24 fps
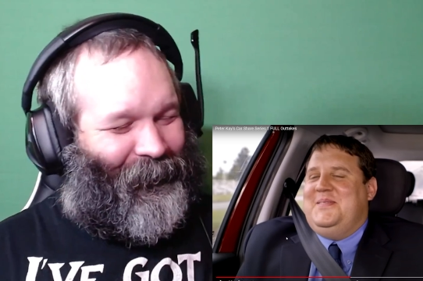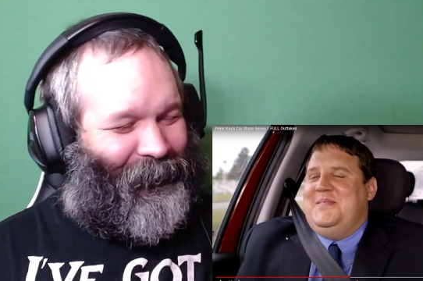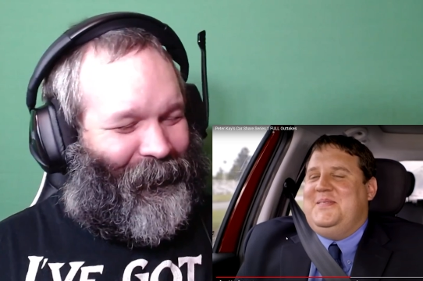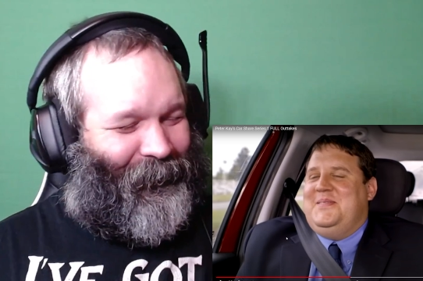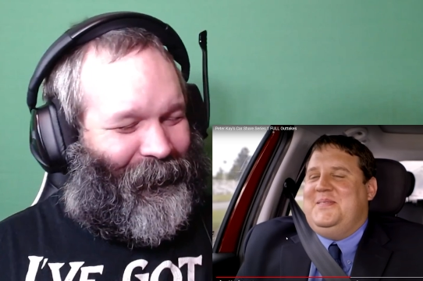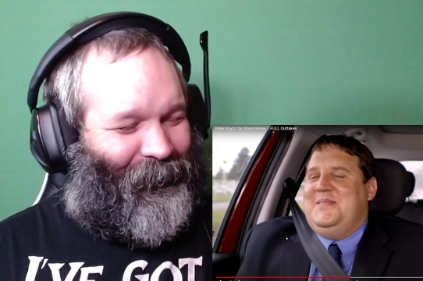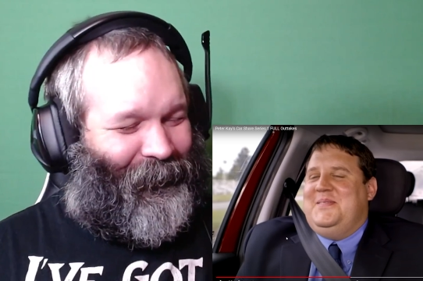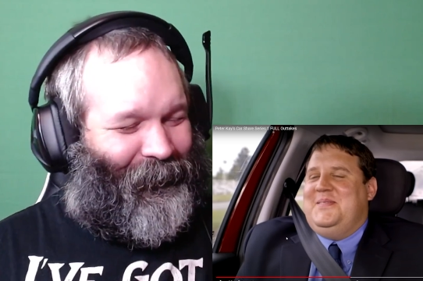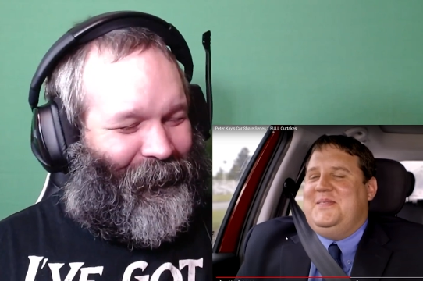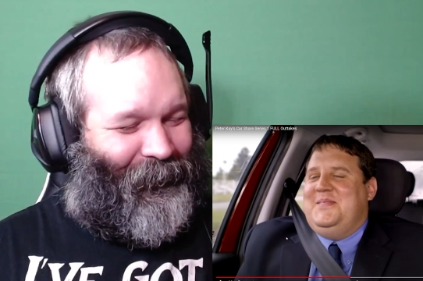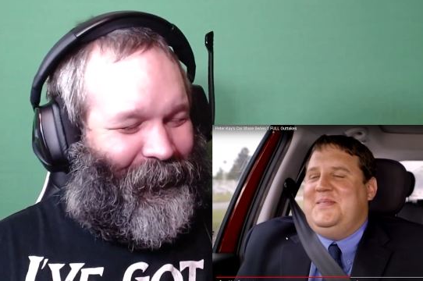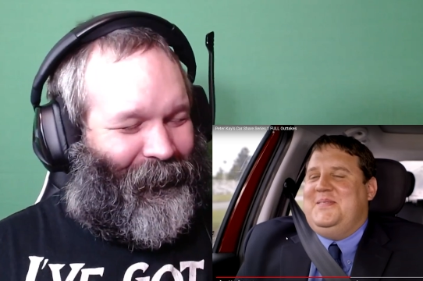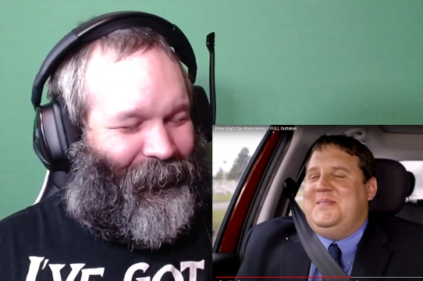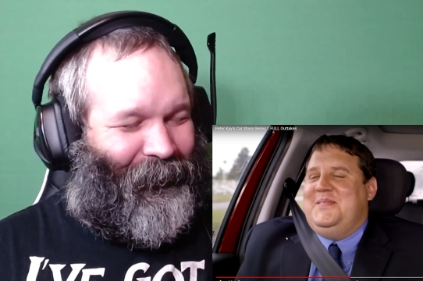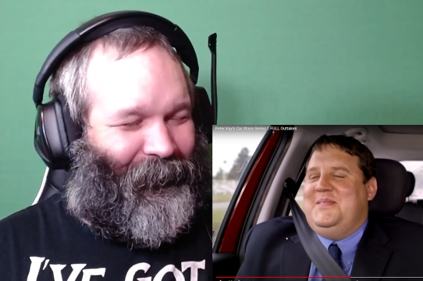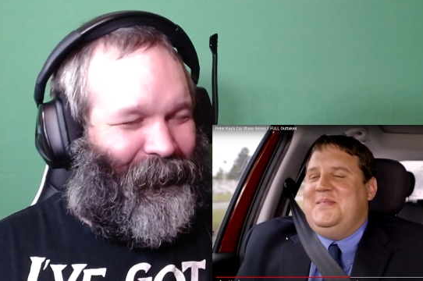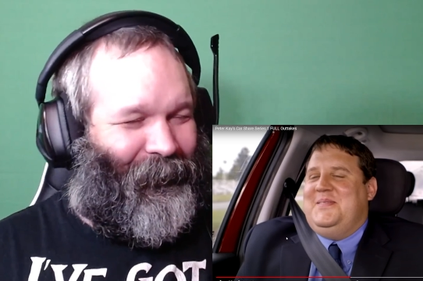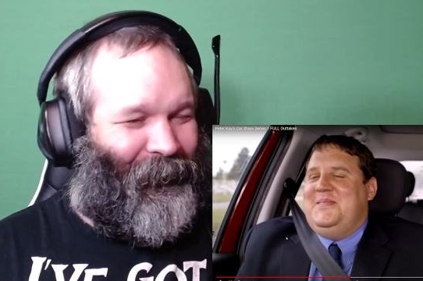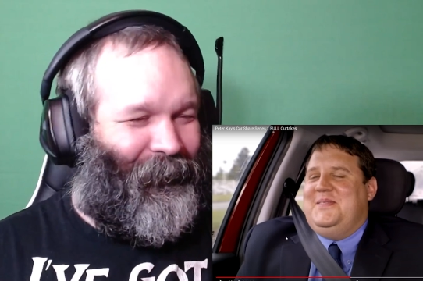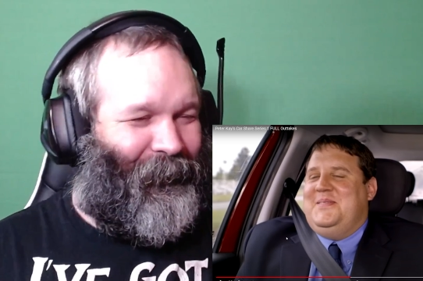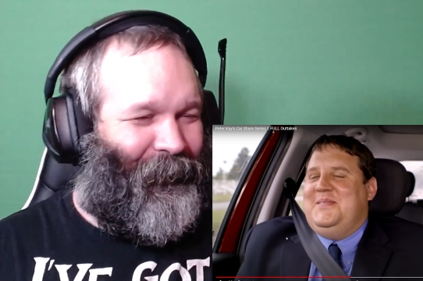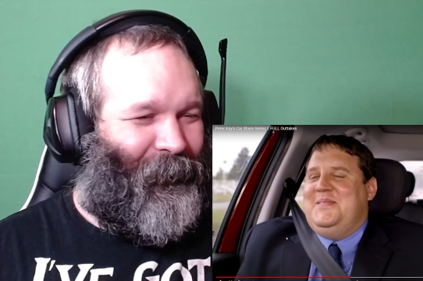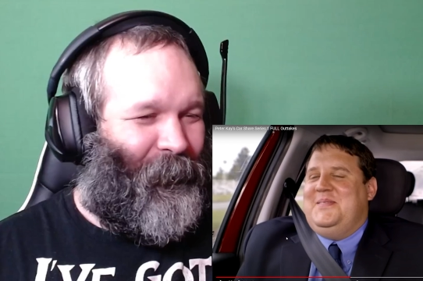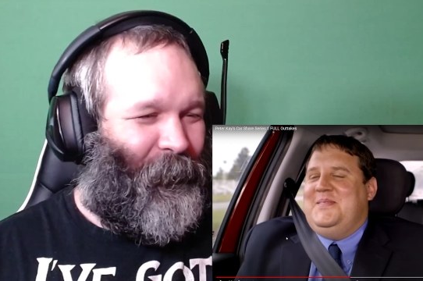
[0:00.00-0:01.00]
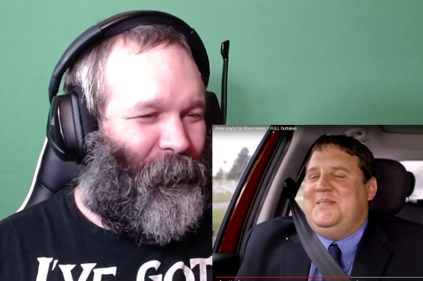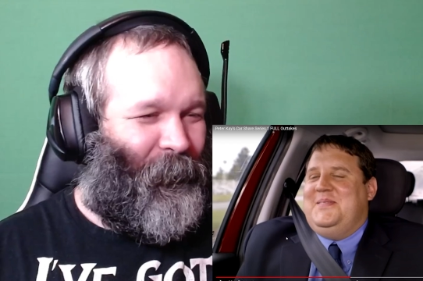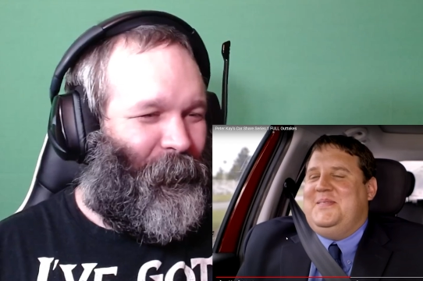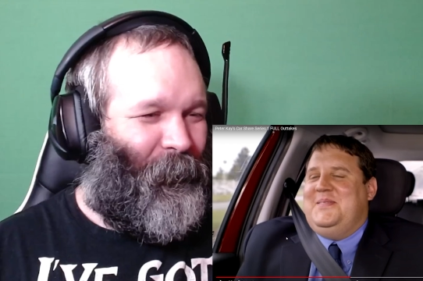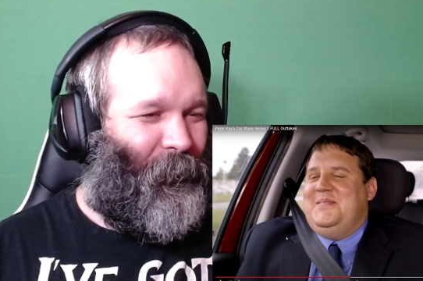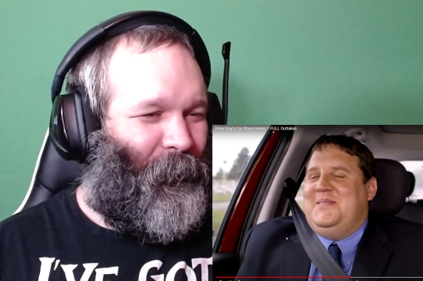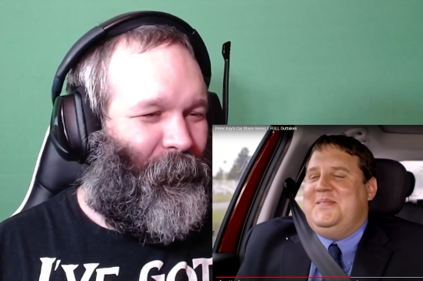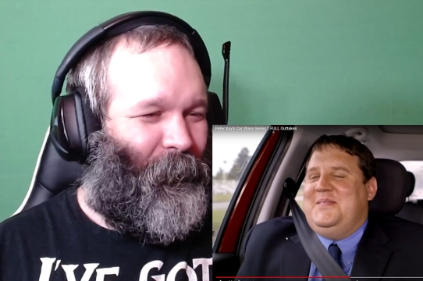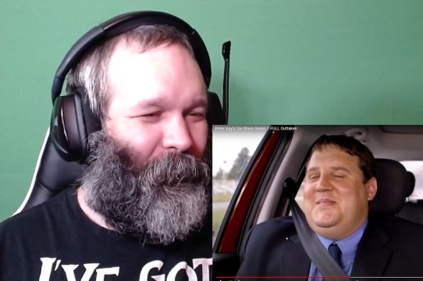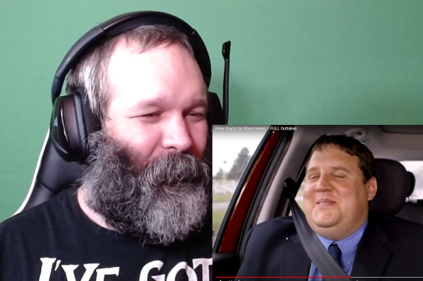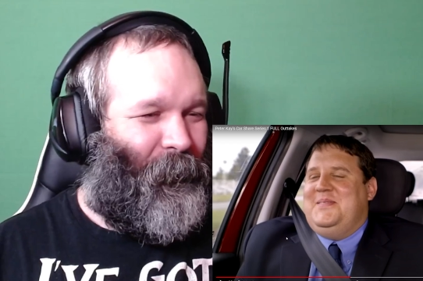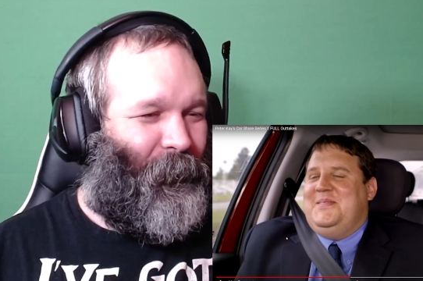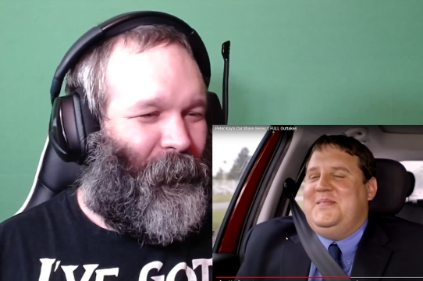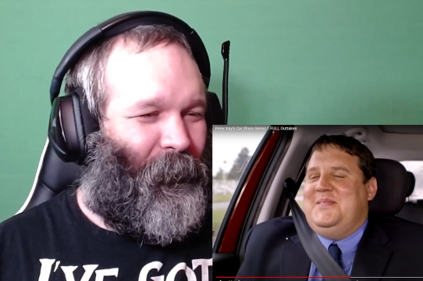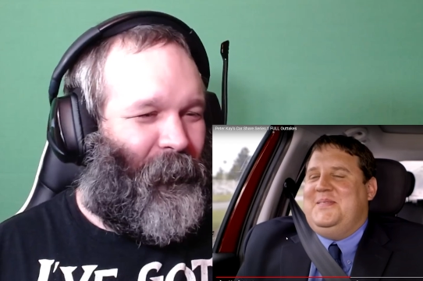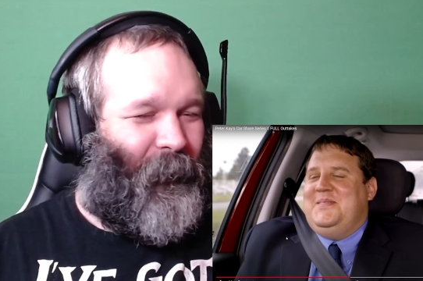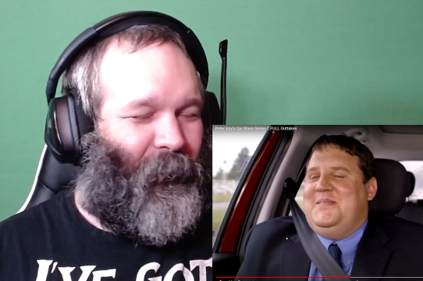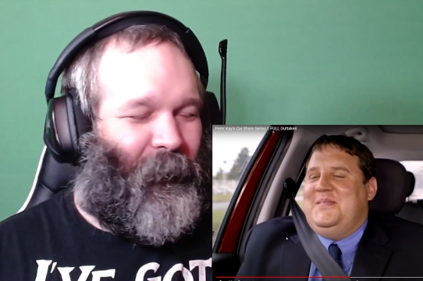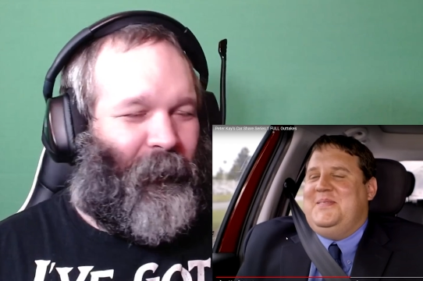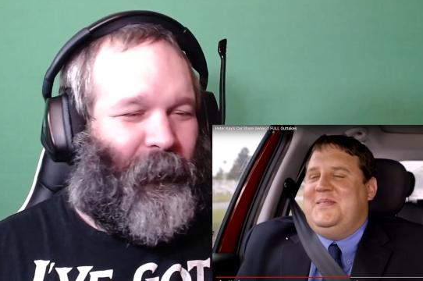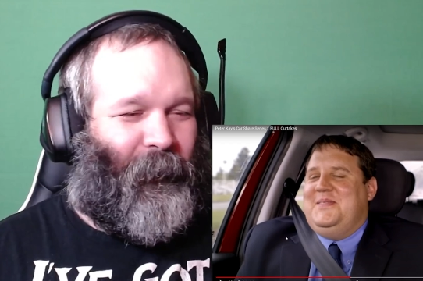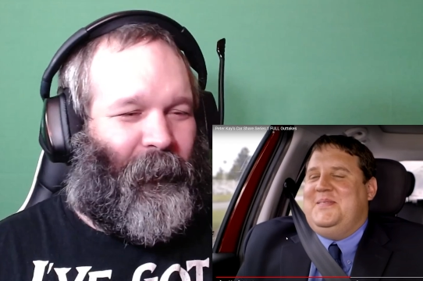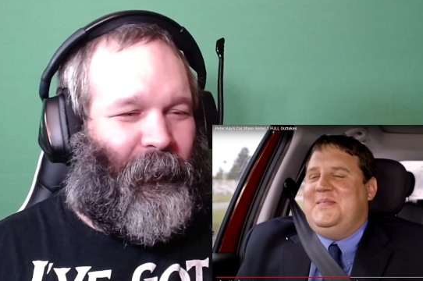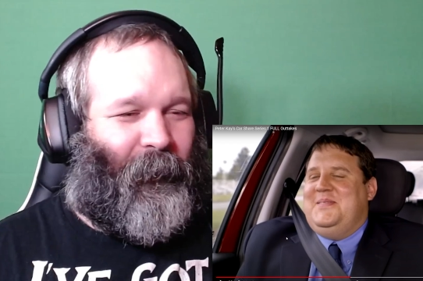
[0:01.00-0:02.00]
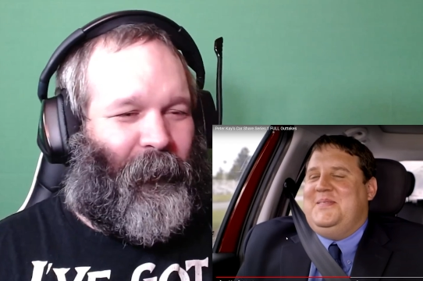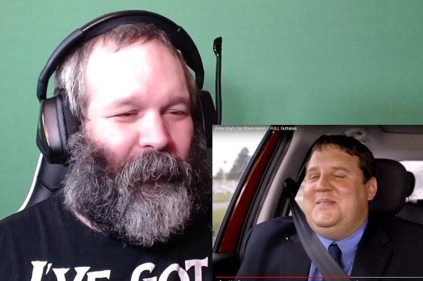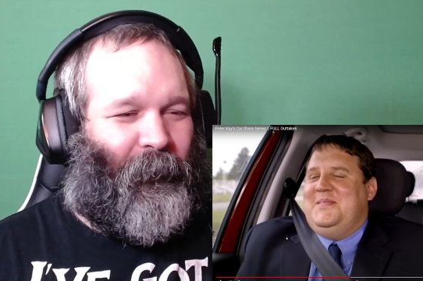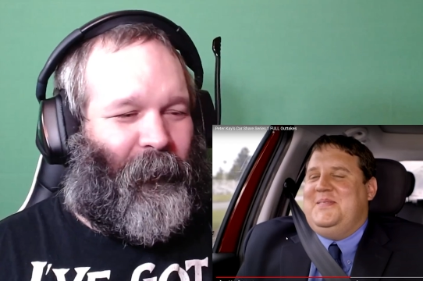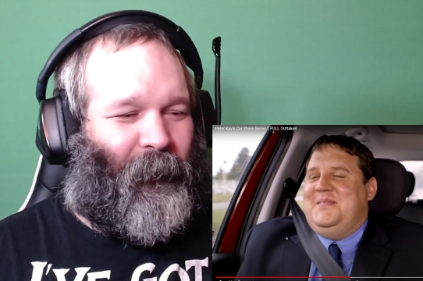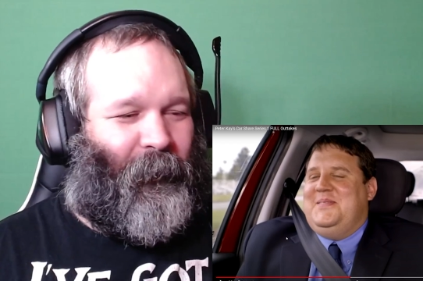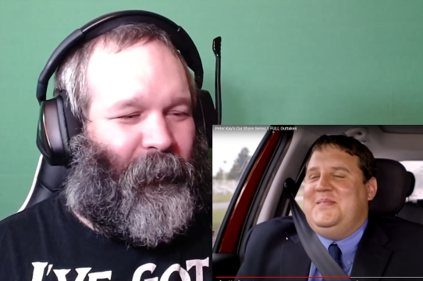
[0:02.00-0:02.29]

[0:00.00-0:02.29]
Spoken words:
No one is speaking in this clip.